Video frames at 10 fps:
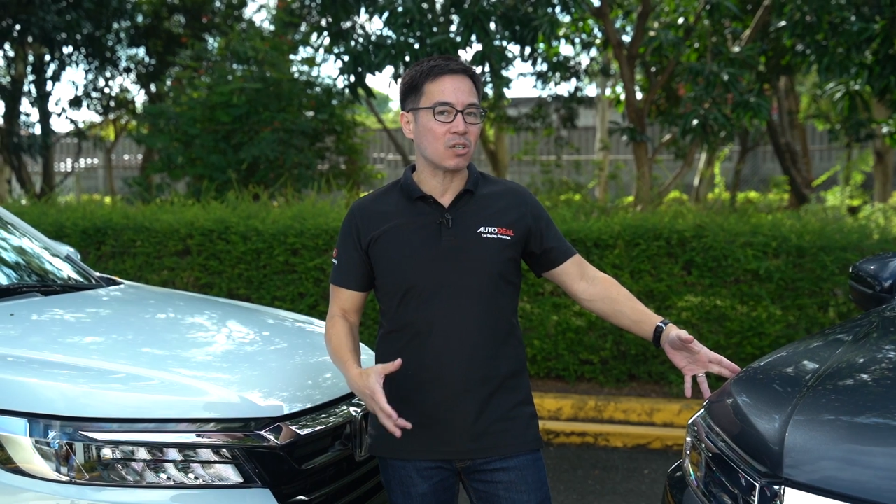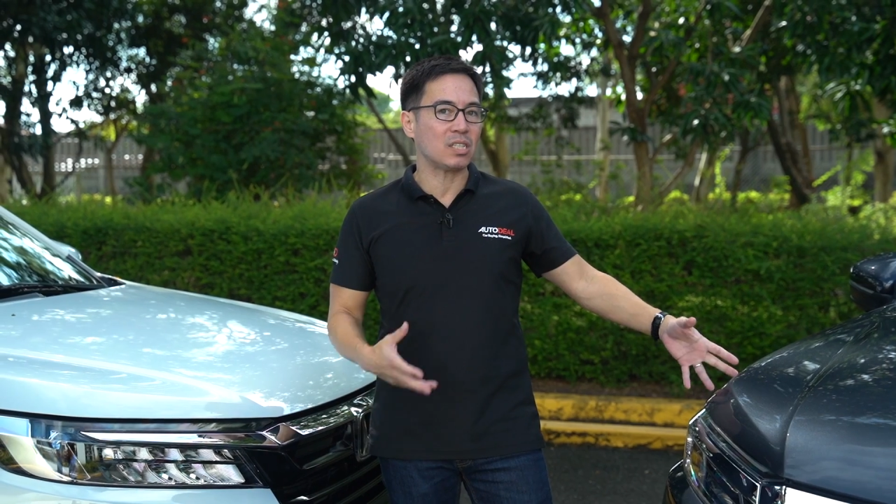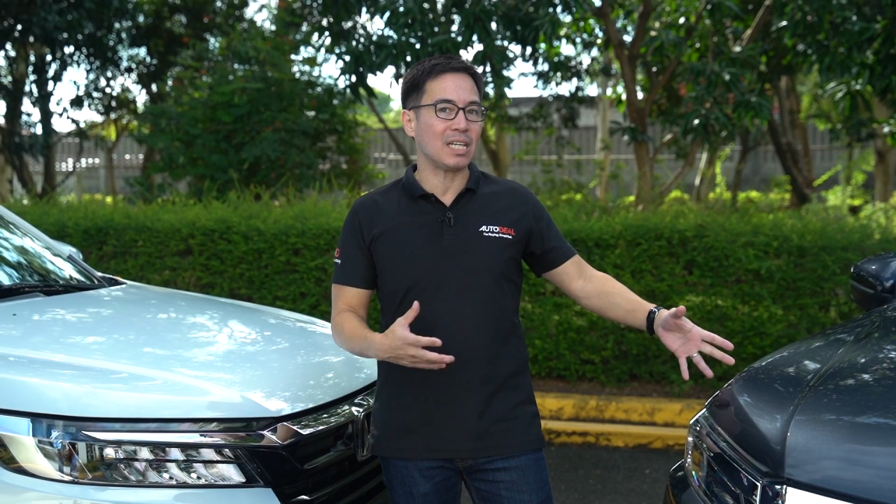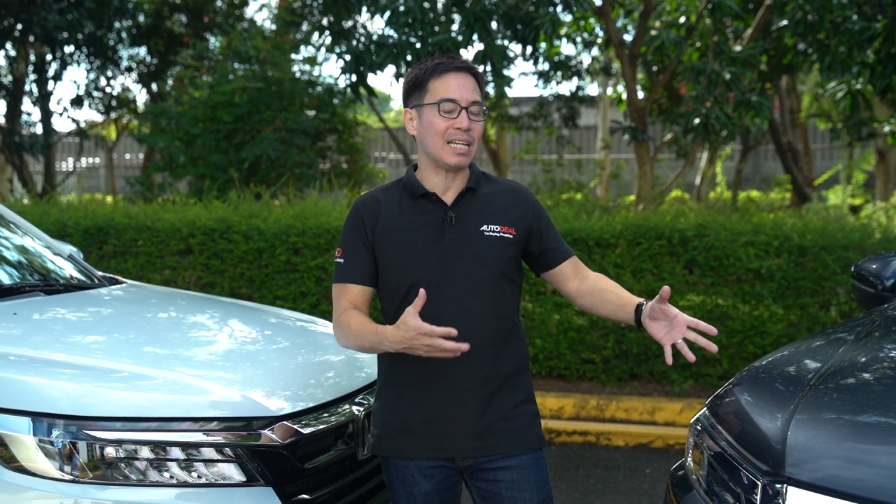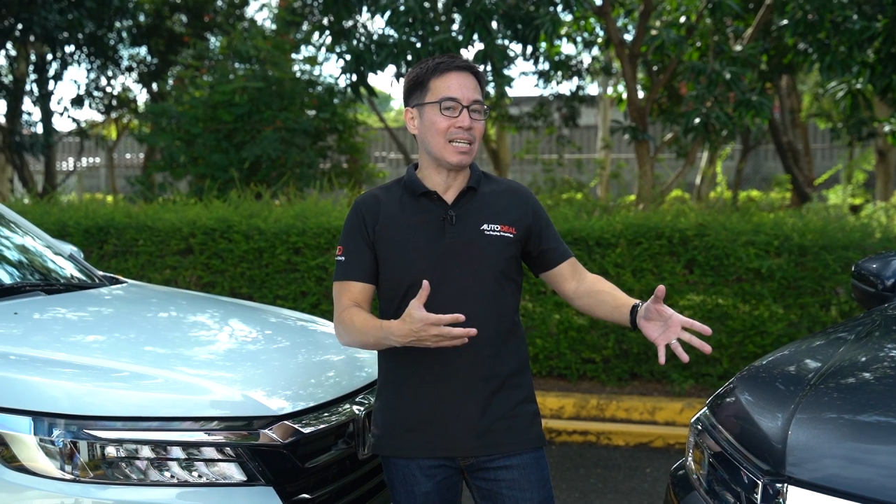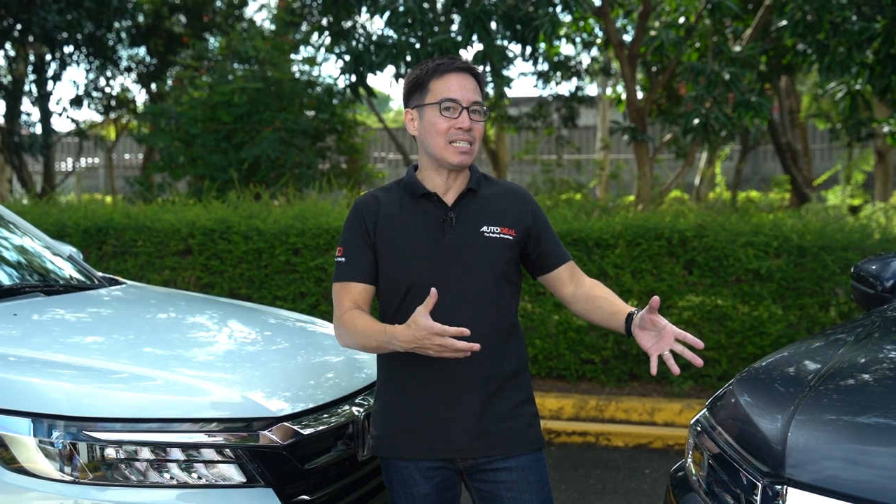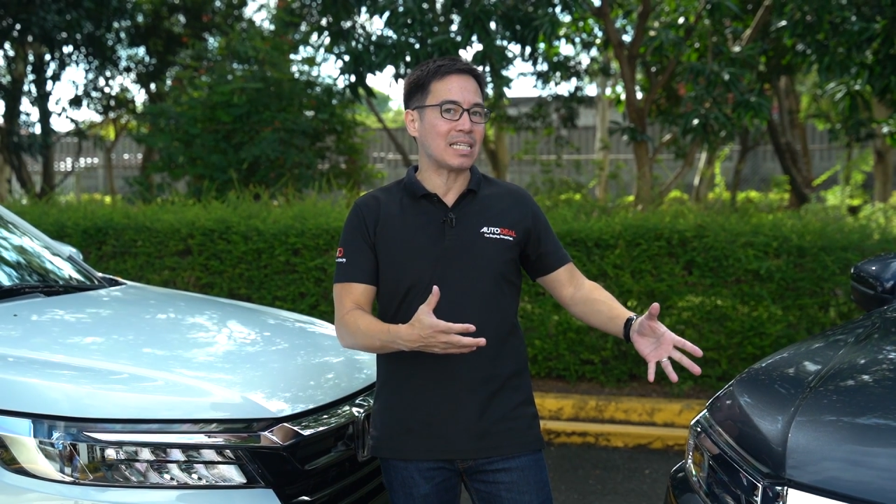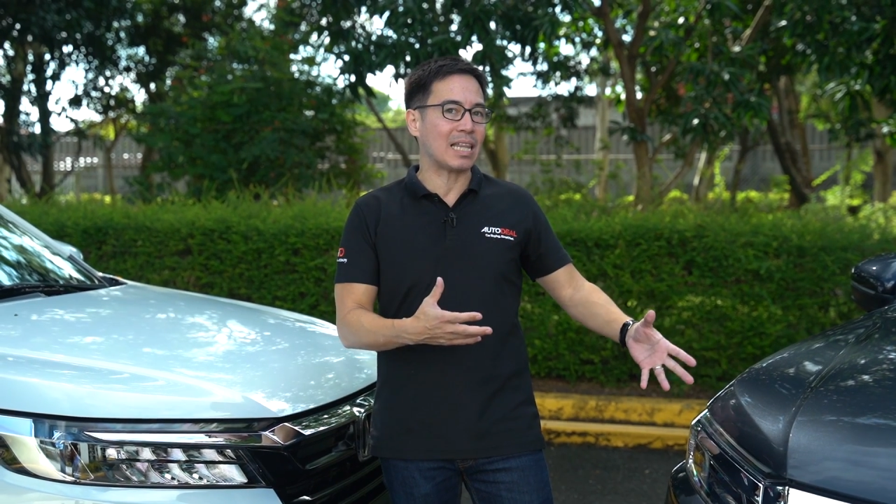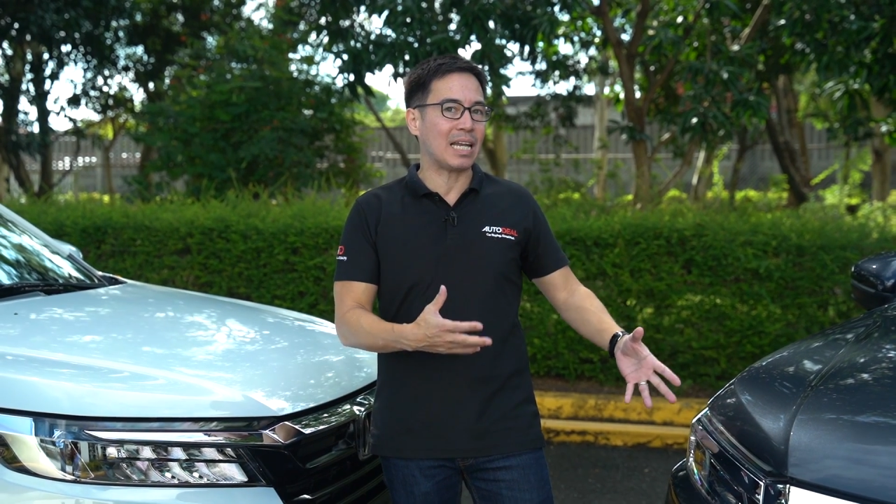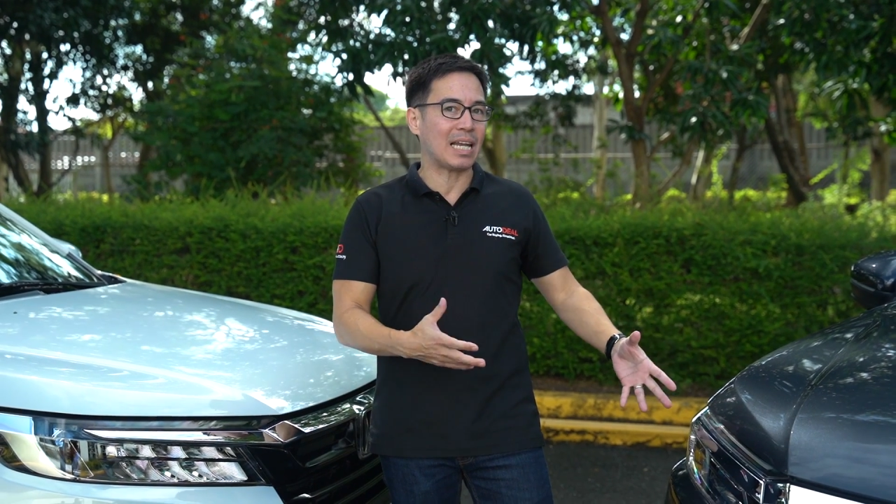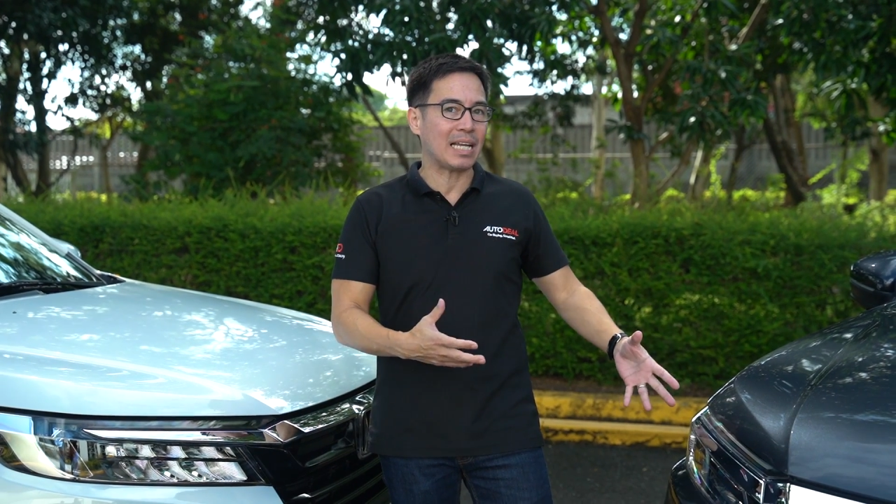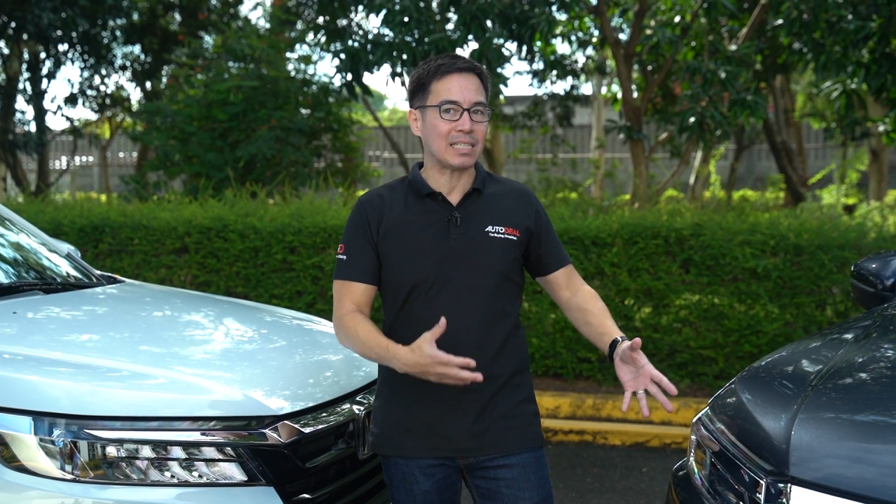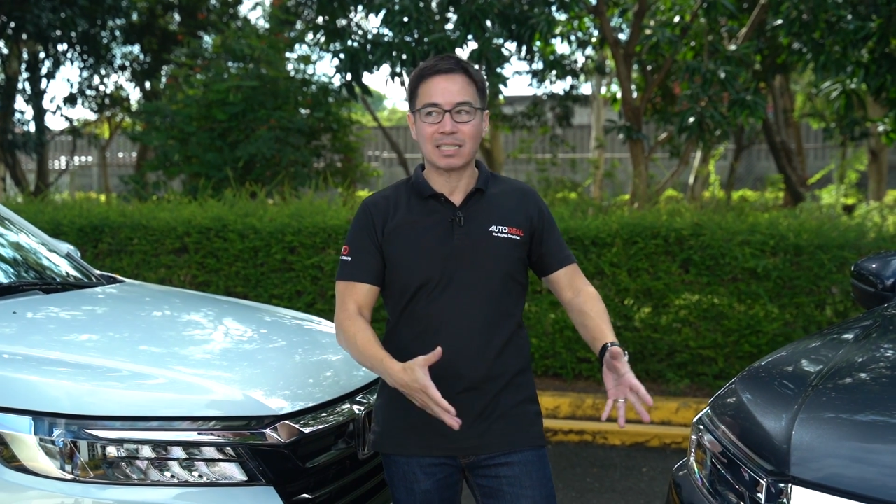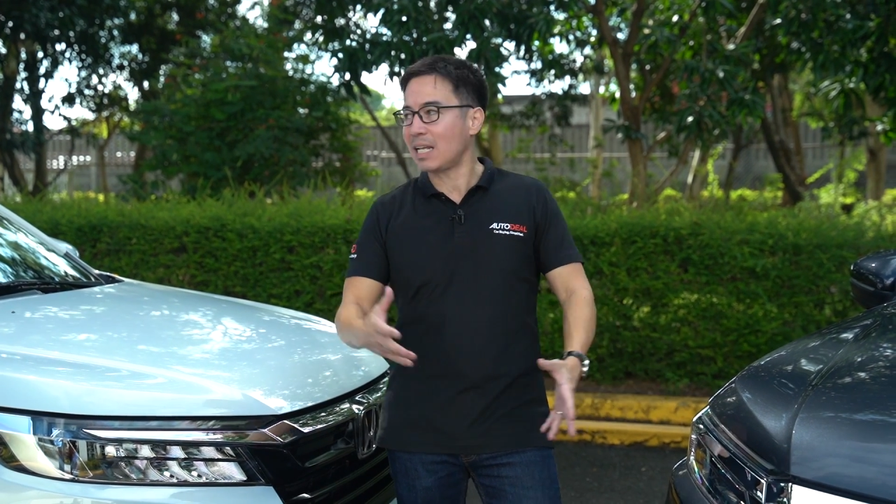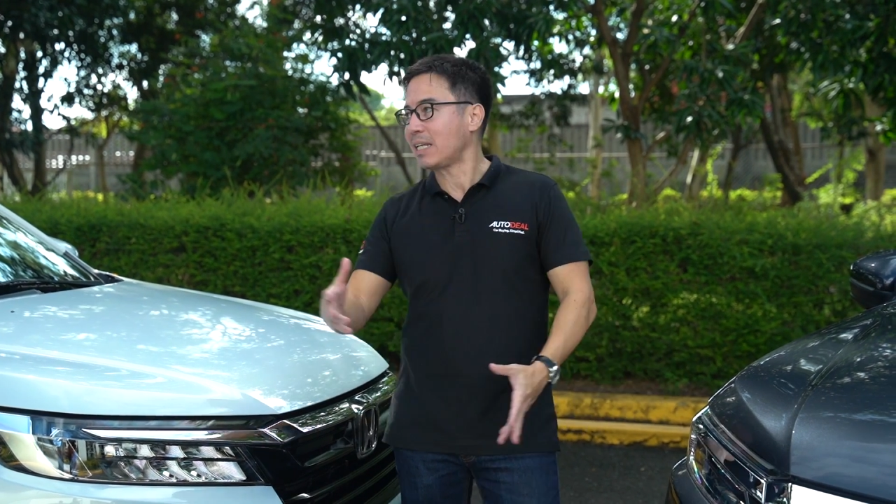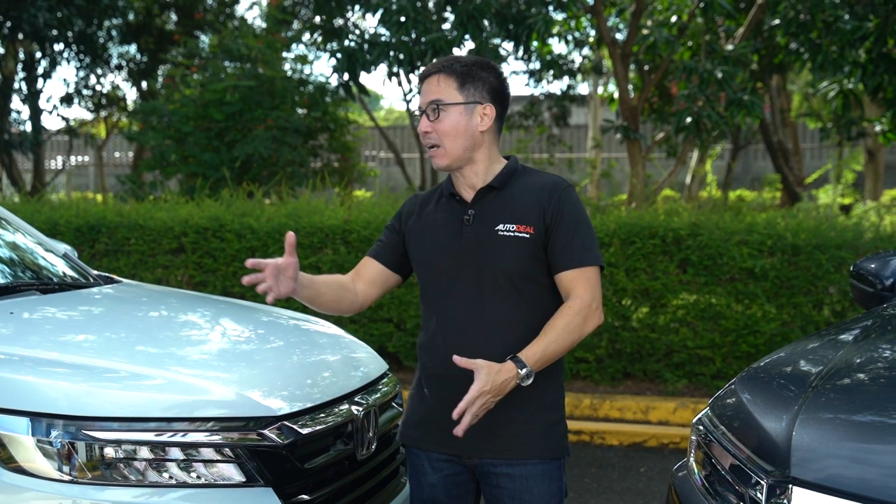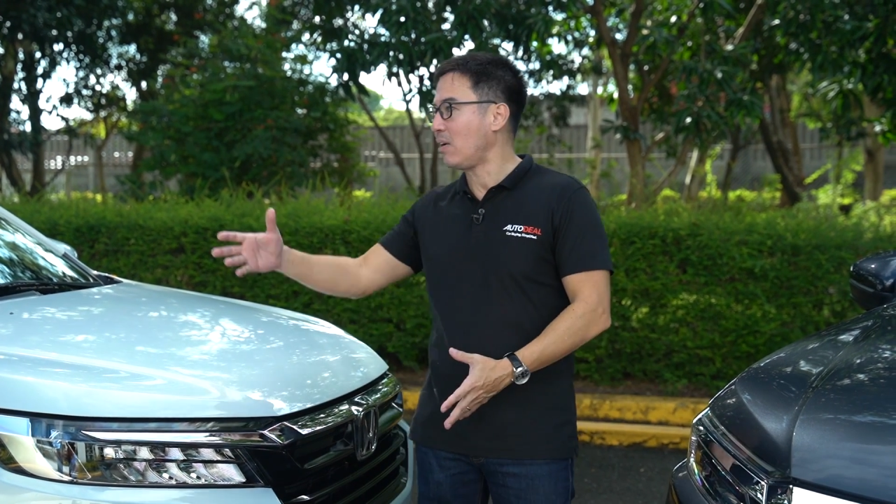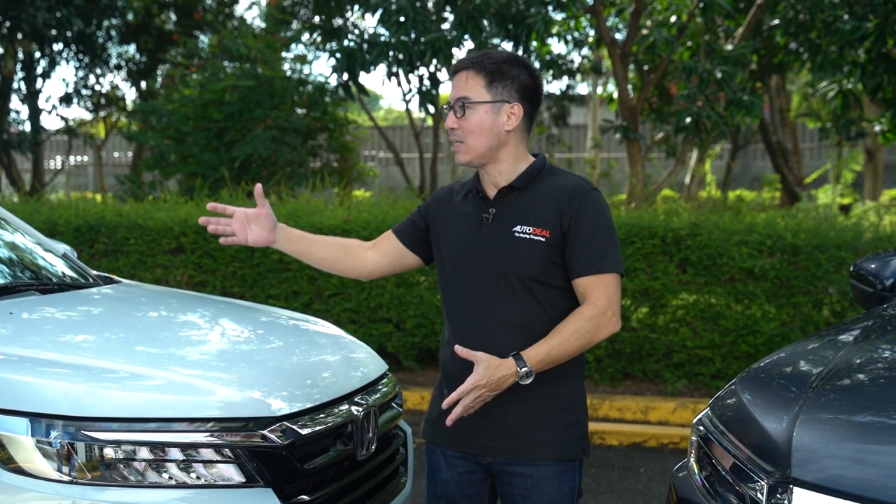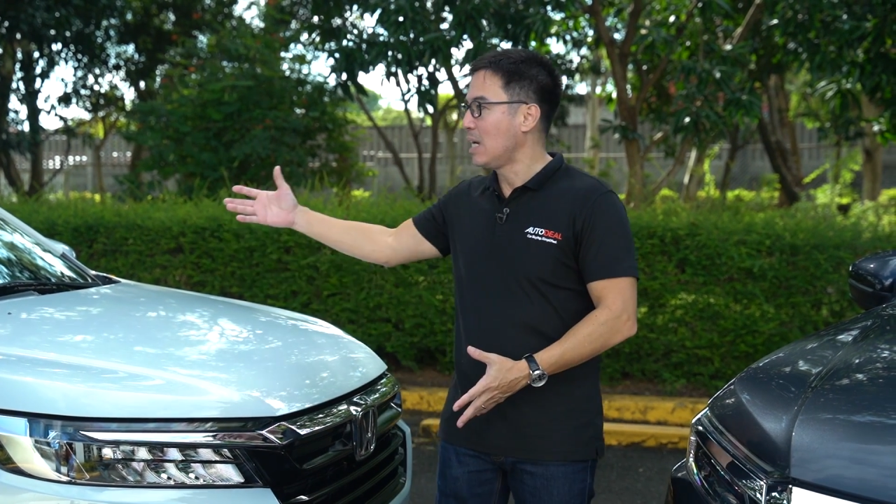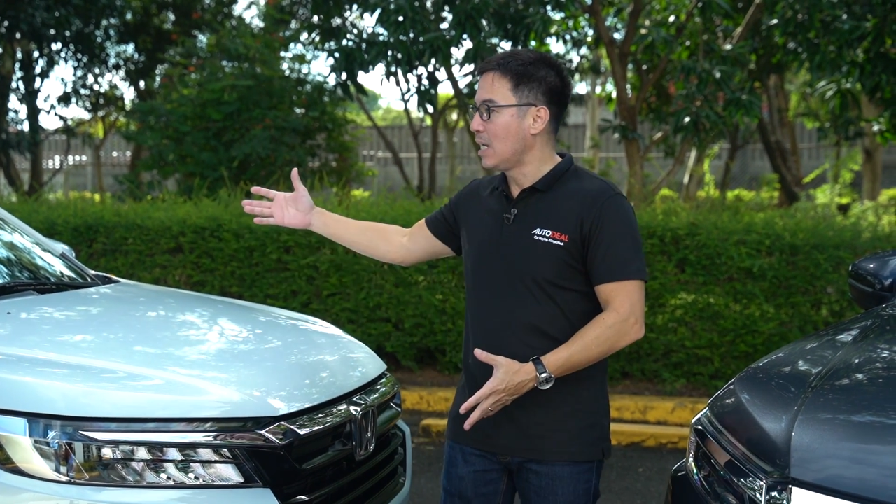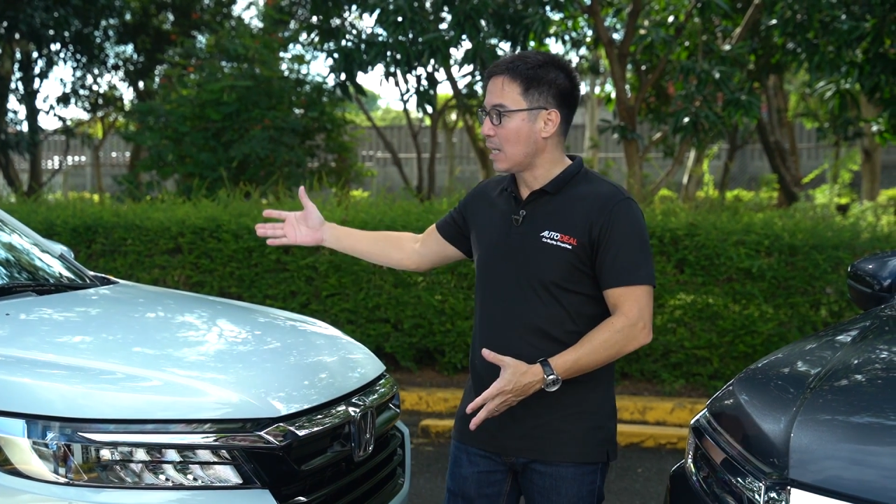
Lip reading: because it is the lightest and it carries